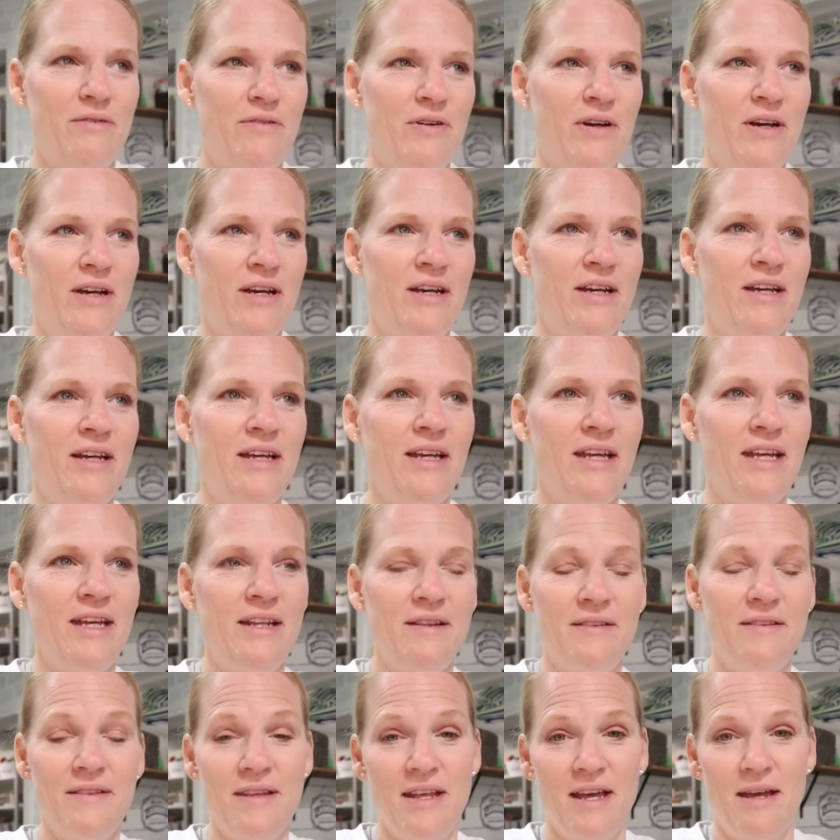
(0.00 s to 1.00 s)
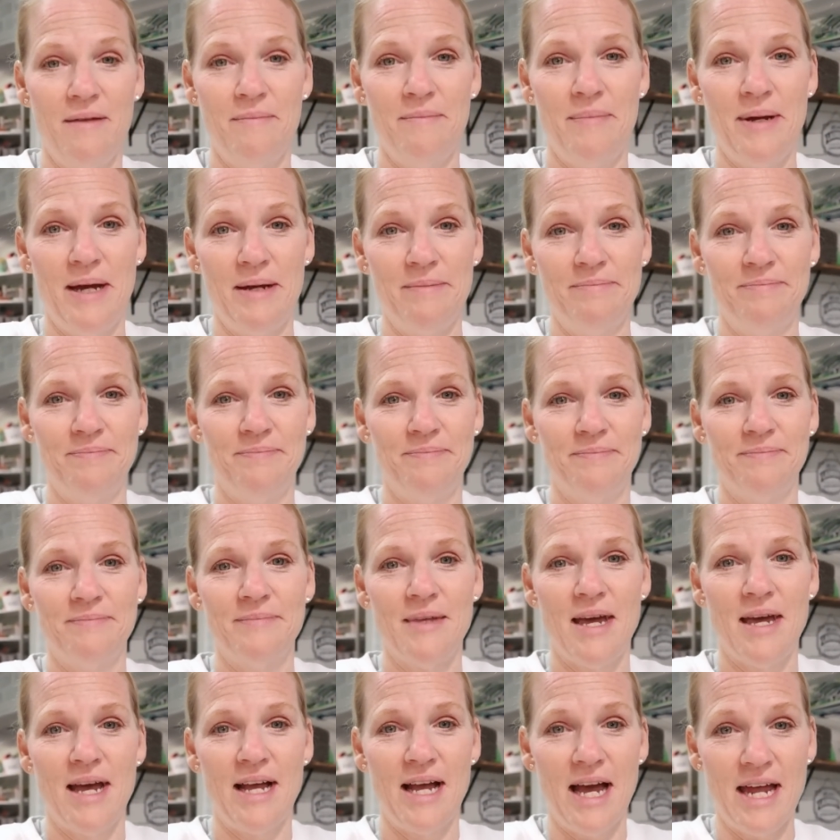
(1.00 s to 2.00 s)
have eaten then. But
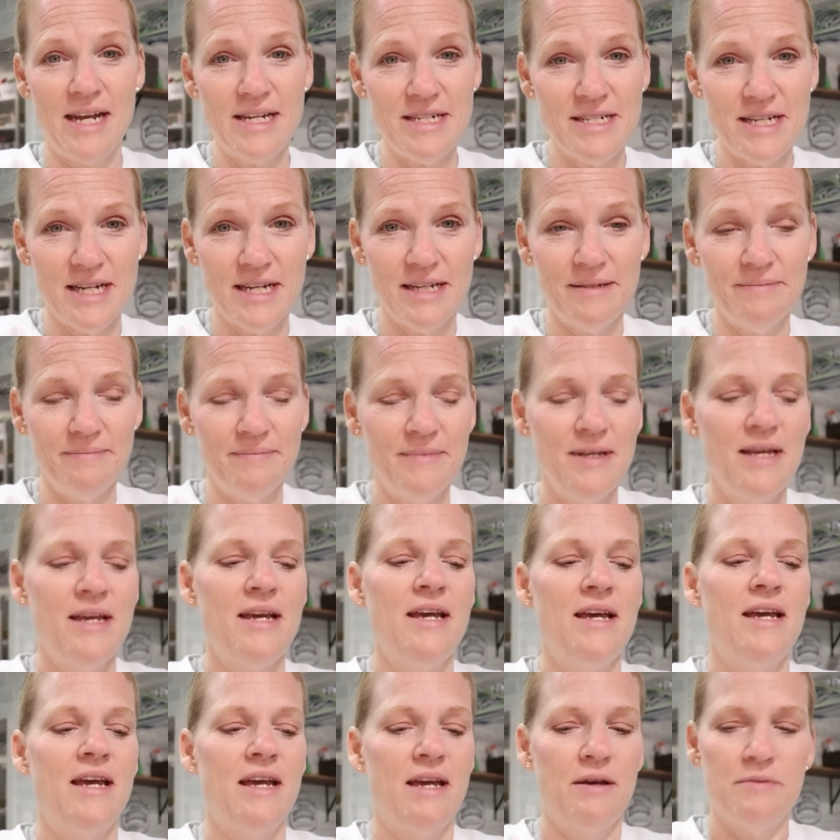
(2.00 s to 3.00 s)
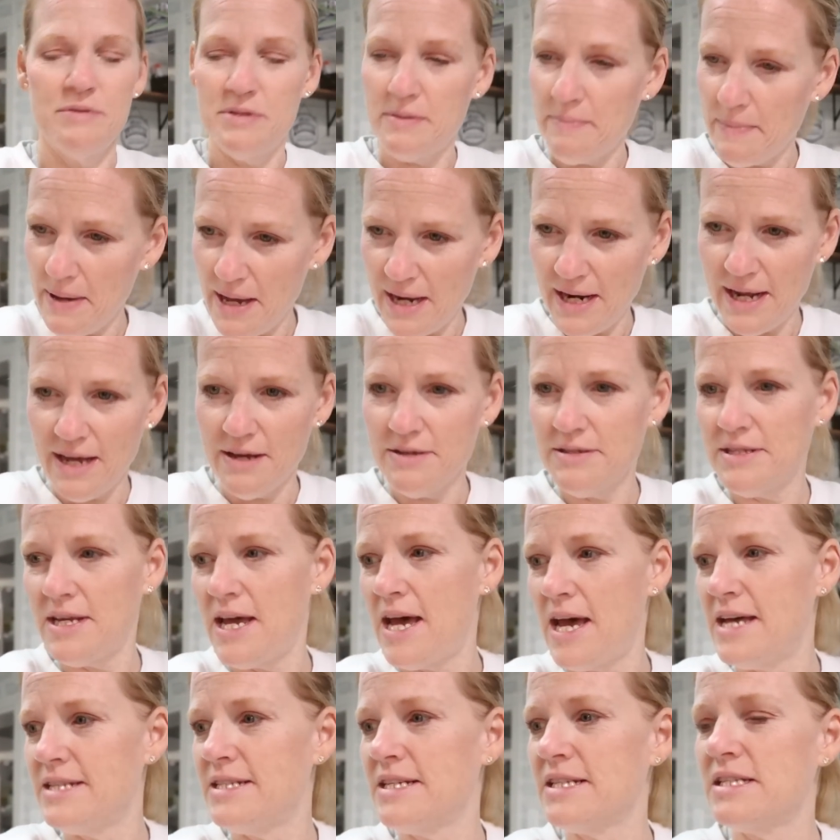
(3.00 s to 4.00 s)
I got it done. It was a madhouse
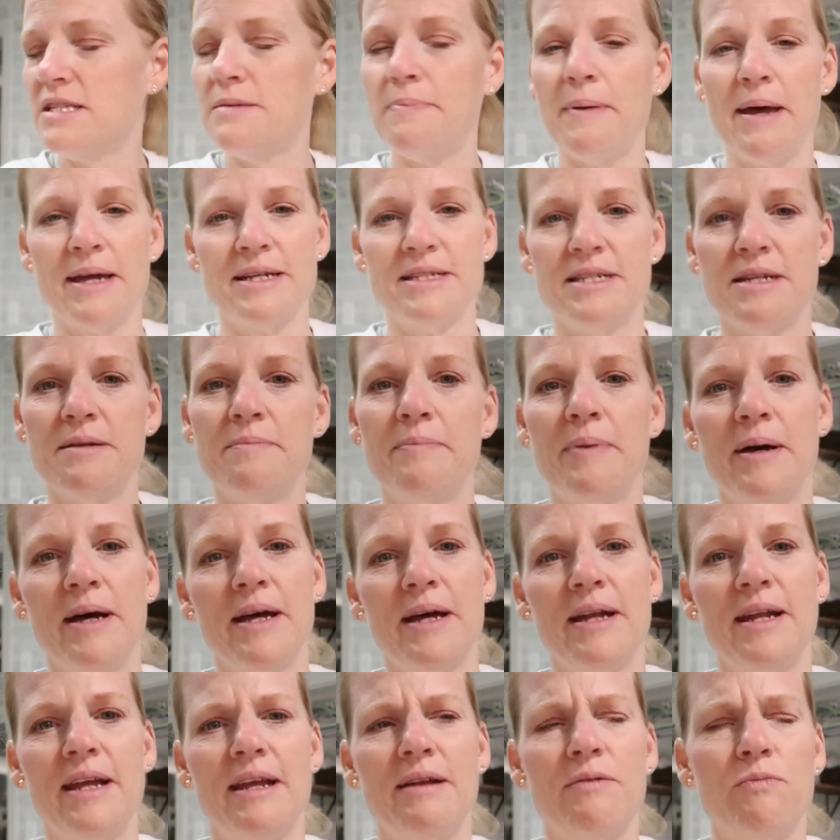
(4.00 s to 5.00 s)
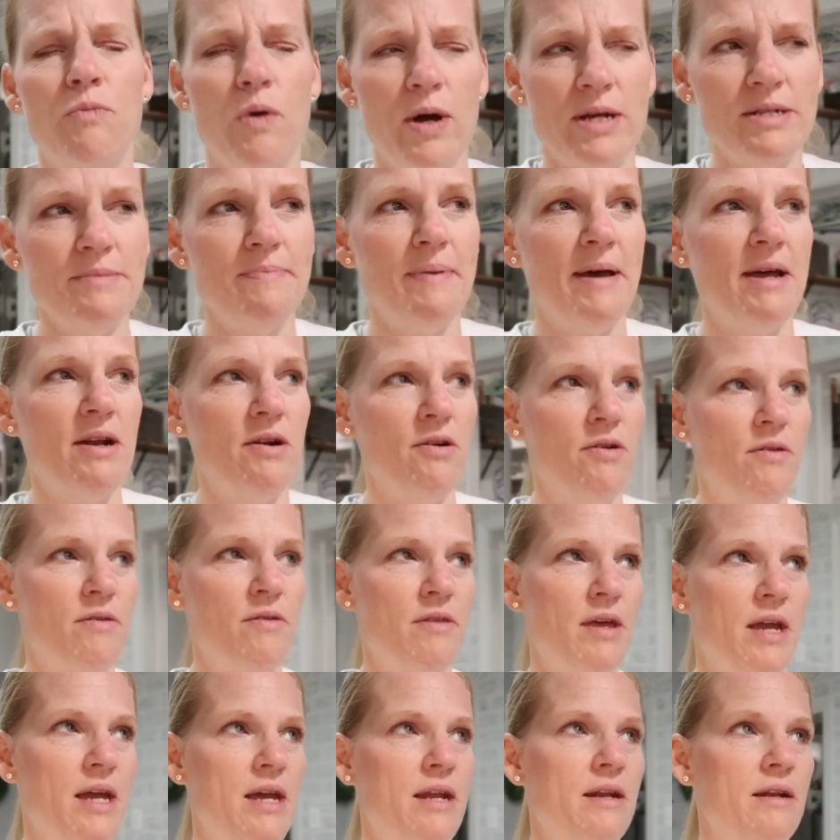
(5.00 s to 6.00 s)
as expected, but it was better
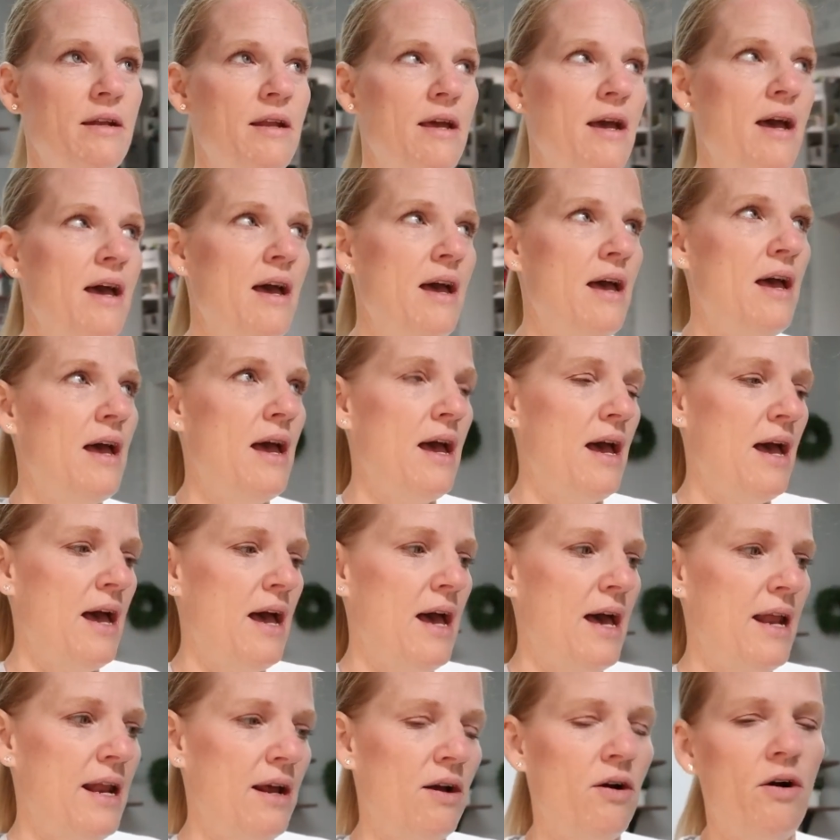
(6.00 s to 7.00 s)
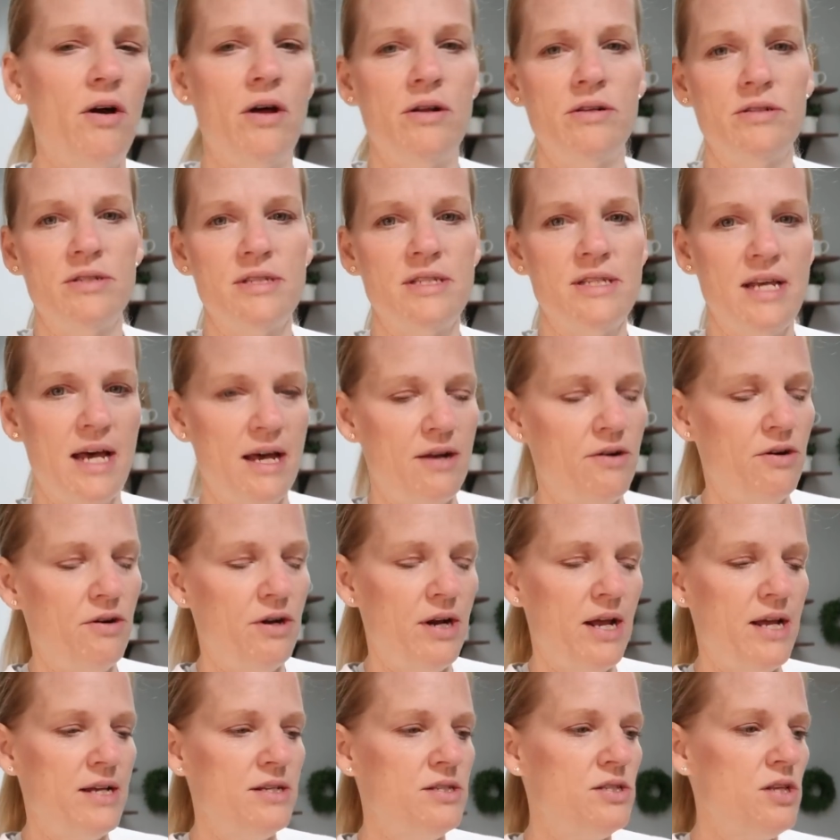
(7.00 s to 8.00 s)
than had I gone
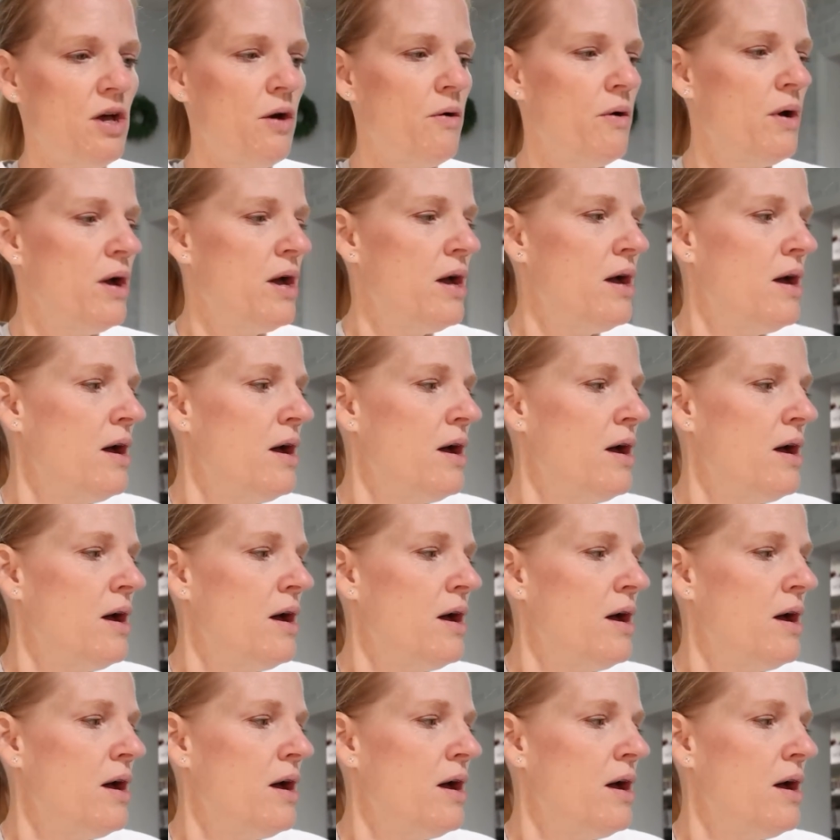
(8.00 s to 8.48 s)
Saturday. So